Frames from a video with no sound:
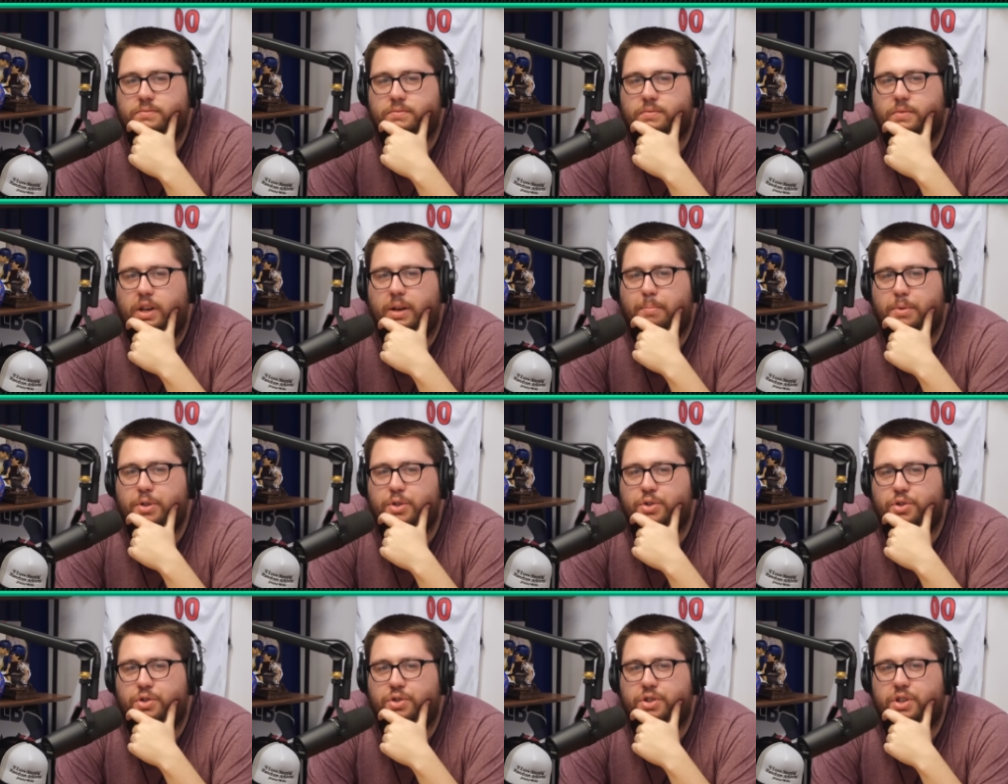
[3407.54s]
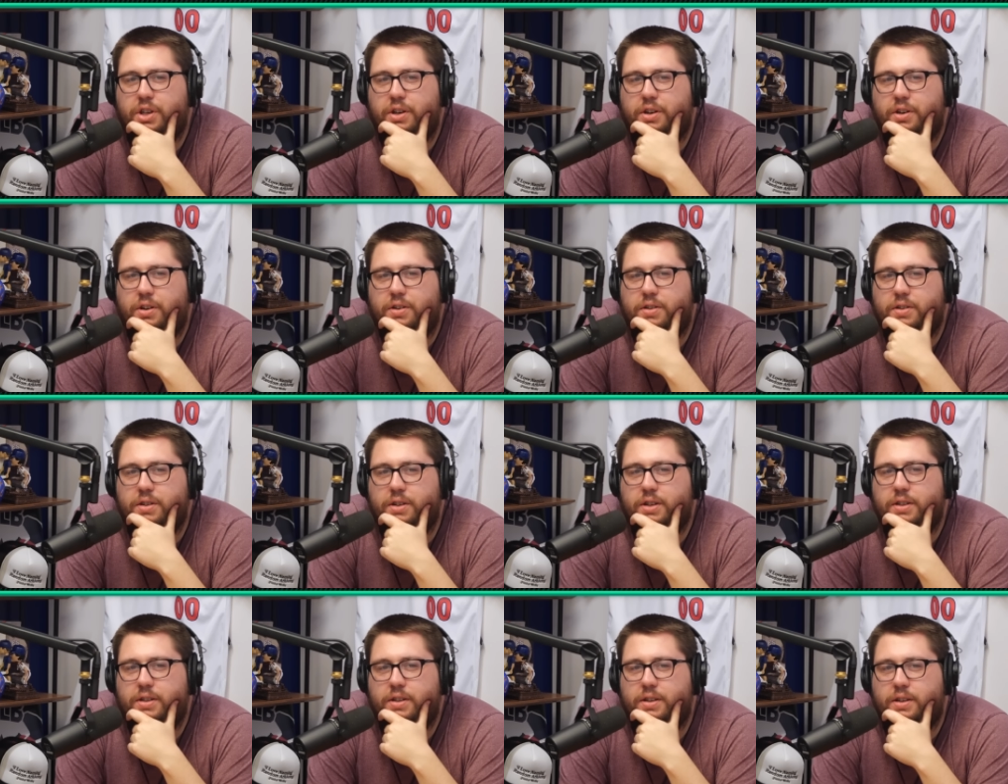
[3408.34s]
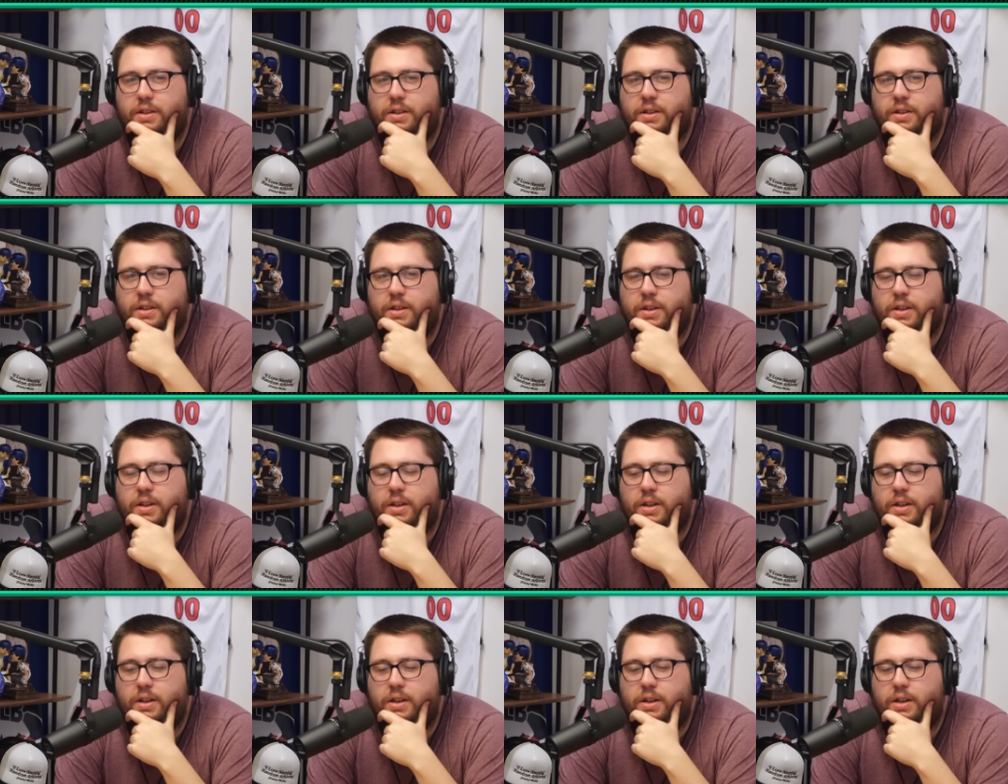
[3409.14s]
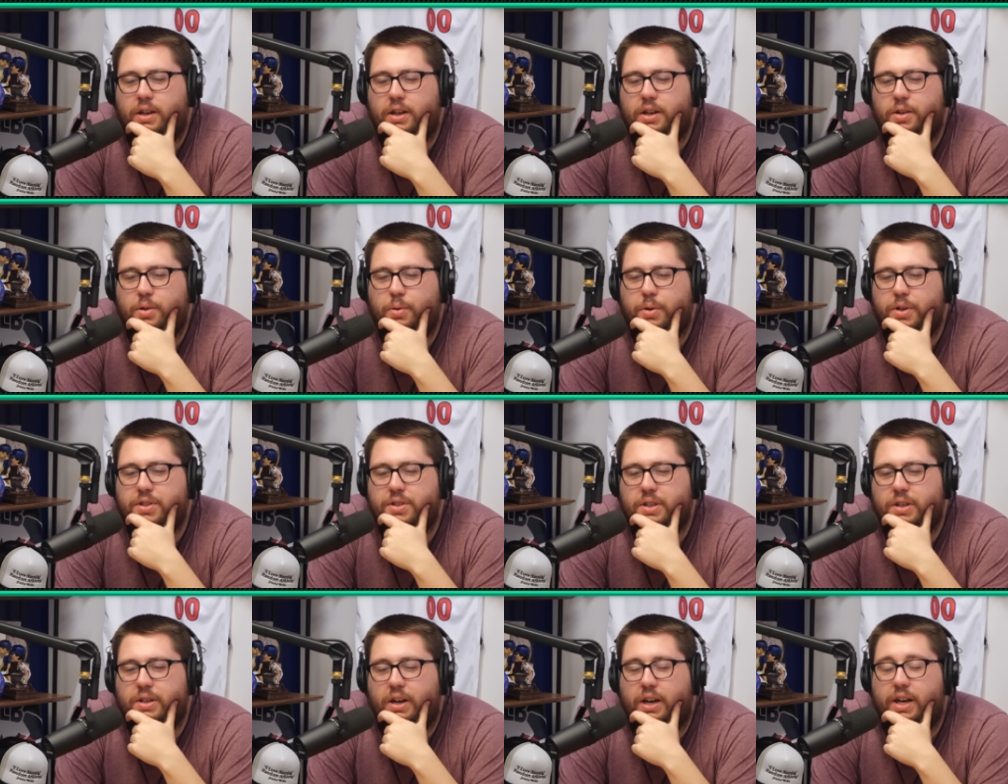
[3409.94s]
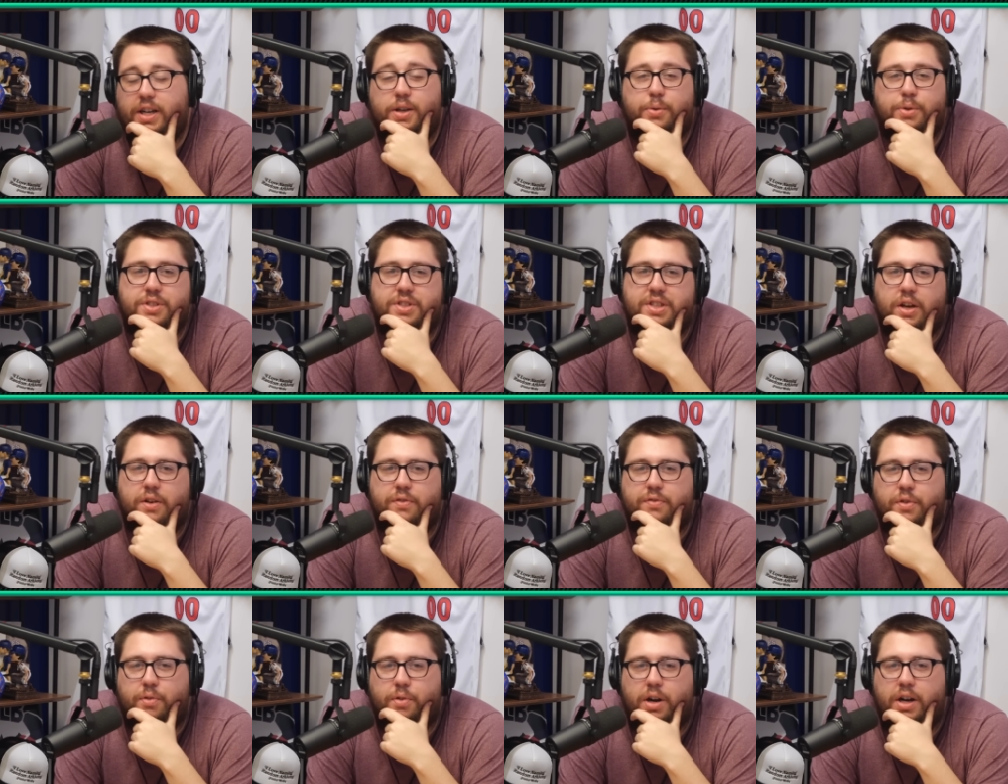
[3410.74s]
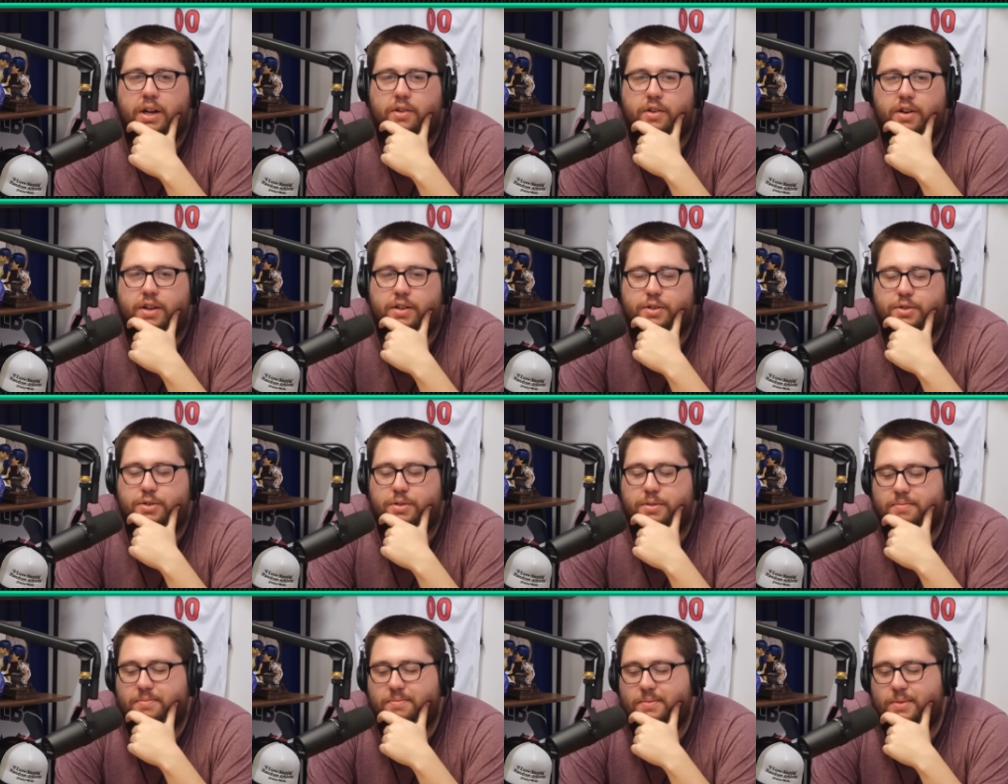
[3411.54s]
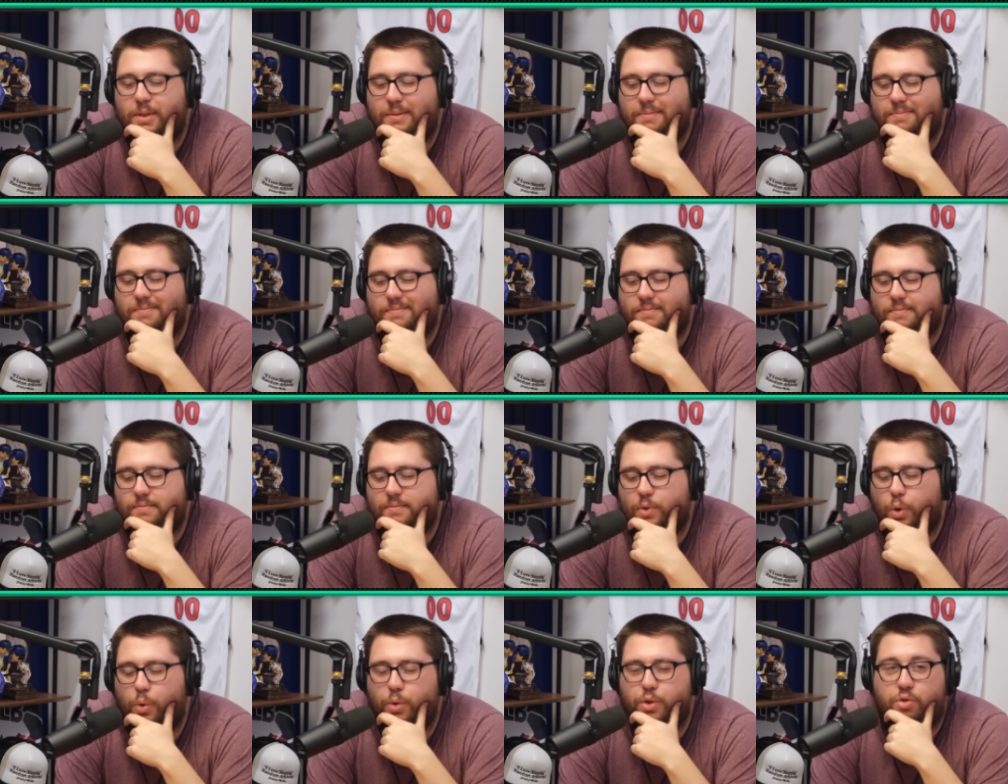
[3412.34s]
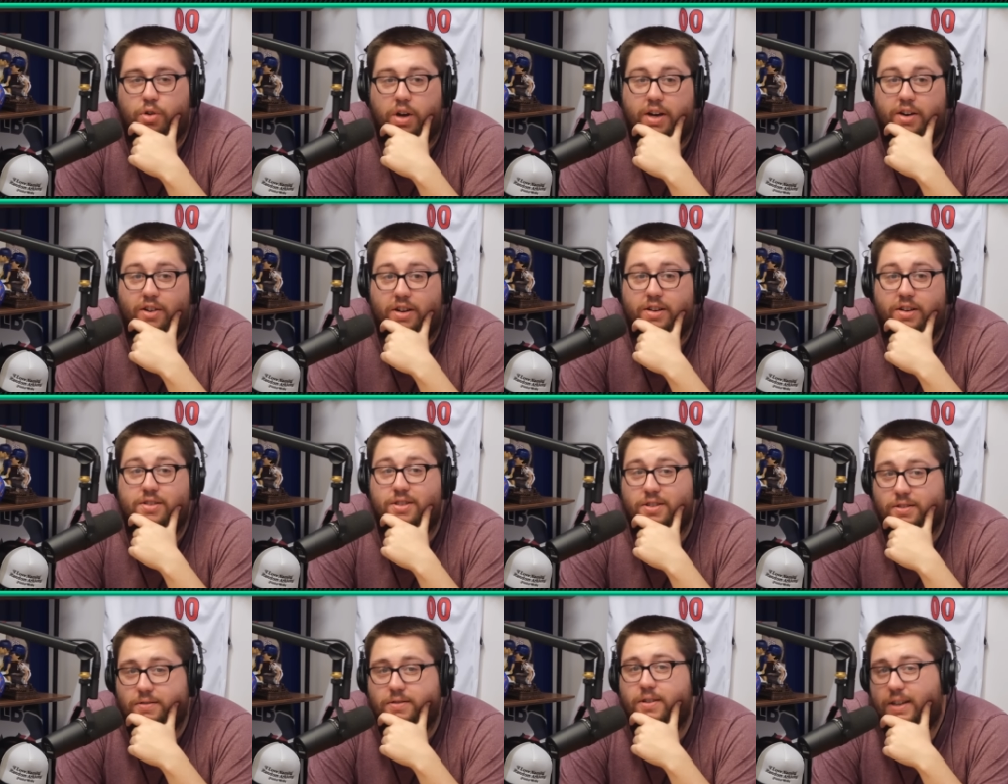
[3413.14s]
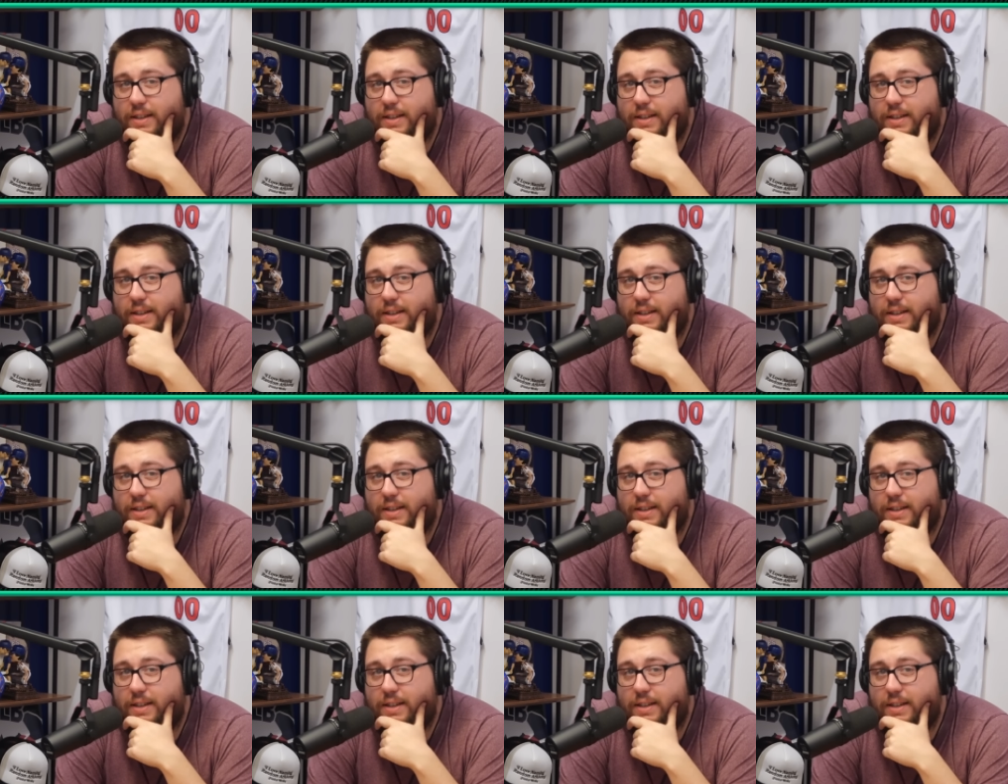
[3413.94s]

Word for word: Hmm. Yeah, Mr. Skinner and uh, I always uh, I always yell for Ryder Anderson. So who was Ryder Anderson?